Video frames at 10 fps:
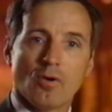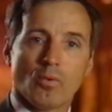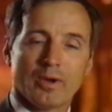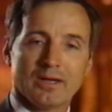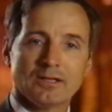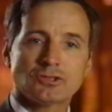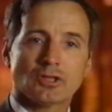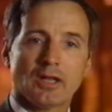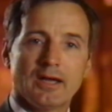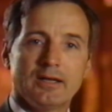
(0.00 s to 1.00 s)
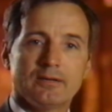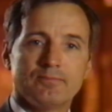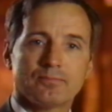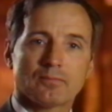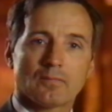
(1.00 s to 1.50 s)
we insulate it,
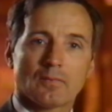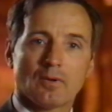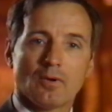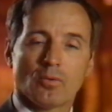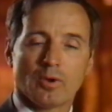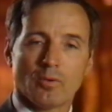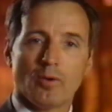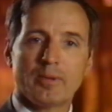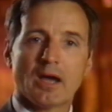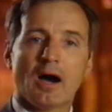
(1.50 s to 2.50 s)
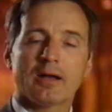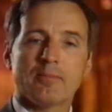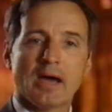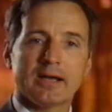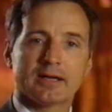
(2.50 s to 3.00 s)
we will be
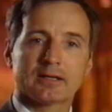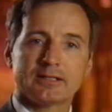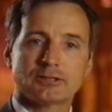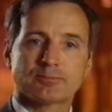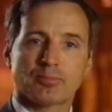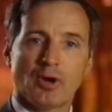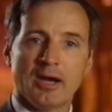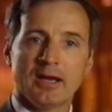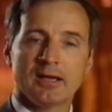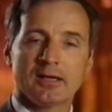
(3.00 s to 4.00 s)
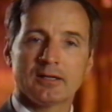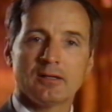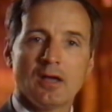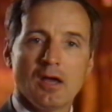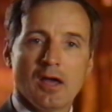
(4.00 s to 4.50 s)
automatically spraying it.
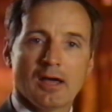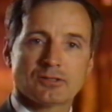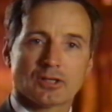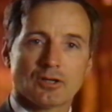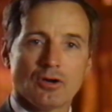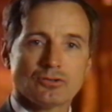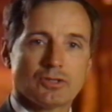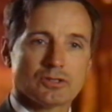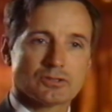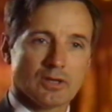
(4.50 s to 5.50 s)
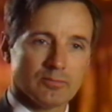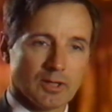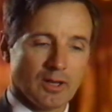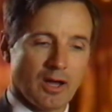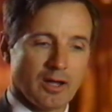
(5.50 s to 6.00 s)
As it goes to the
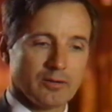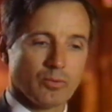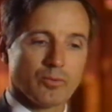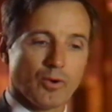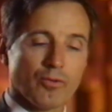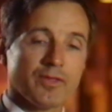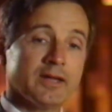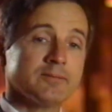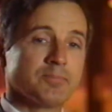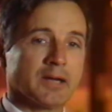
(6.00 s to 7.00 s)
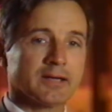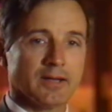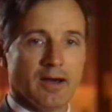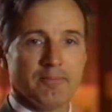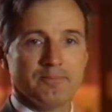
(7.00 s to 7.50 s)
assembly line, we will then pick it
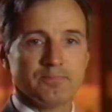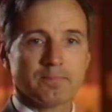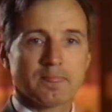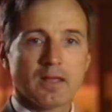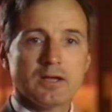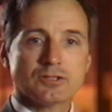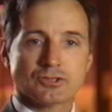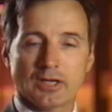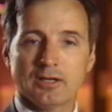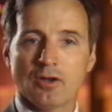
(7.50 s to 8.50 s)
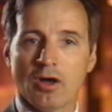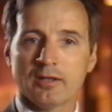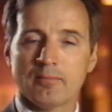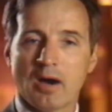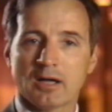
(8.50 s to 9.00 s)
up, set it
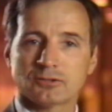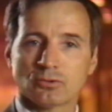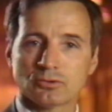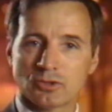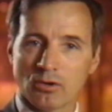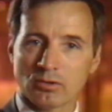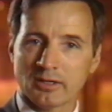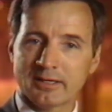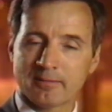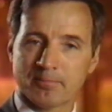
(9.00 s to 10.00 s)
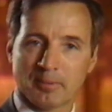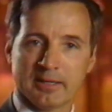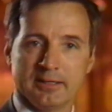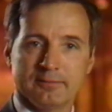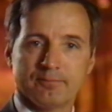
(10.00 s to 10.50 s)
on the module, totally
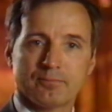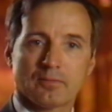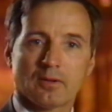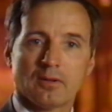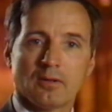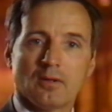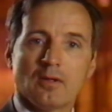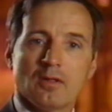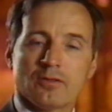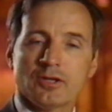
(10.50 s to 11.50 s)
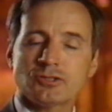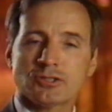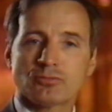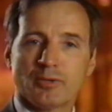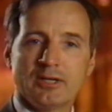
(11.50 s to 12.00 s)
complete. This
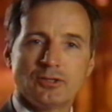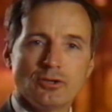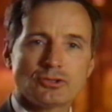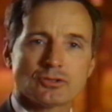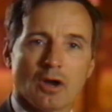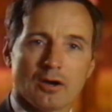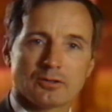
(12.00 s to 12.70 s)
has reduced our